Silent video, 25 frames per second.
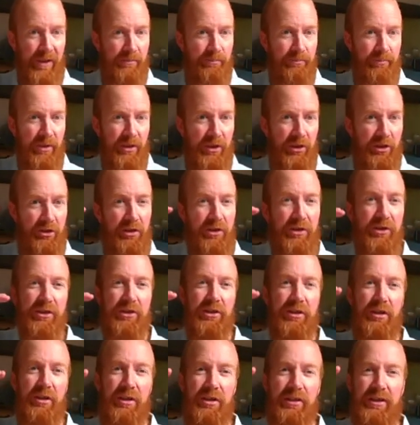But you can
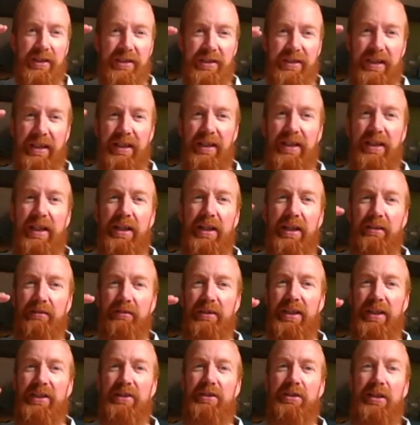start to see that there are
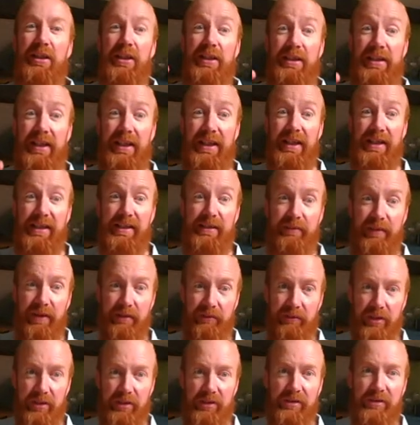these kind of tiers of
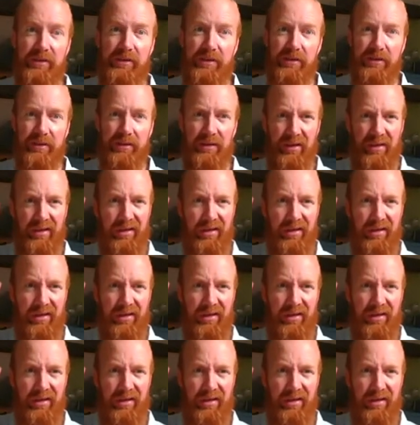evidence.